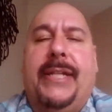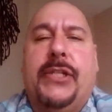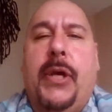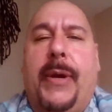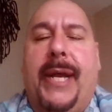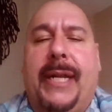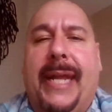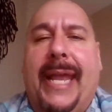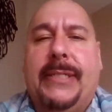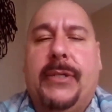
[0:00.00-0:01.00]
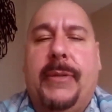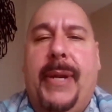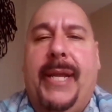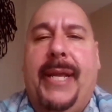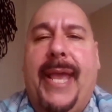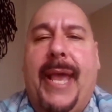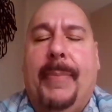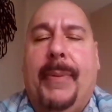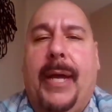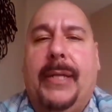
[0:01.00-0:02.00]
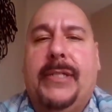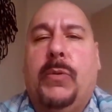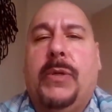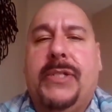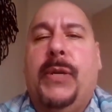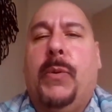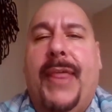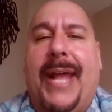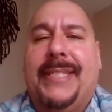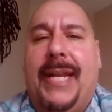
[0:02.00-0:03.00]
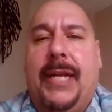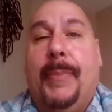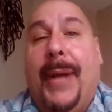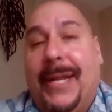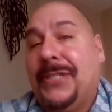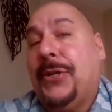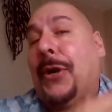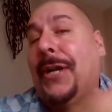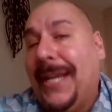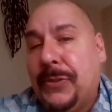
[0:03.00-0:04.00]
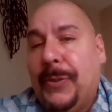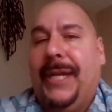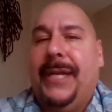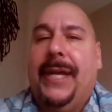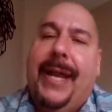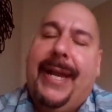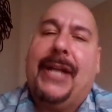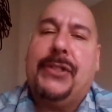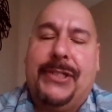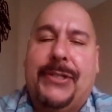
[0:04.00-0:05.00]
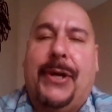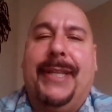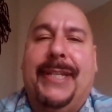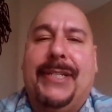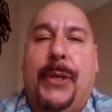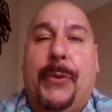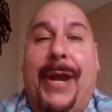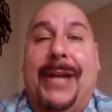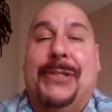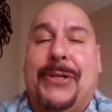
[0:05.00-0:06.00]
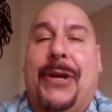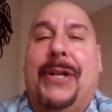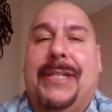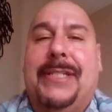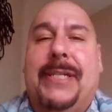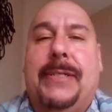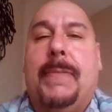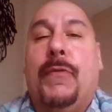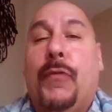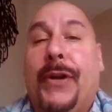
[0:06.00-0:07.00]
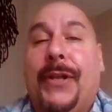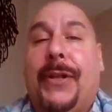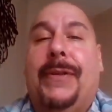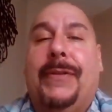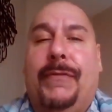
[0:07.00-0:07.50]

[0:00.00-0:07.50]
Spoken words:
they just go ahead and cancel the mini camp. So we'll see where that's headed. But starting next week, actually starting this week, we're actually starting to see some real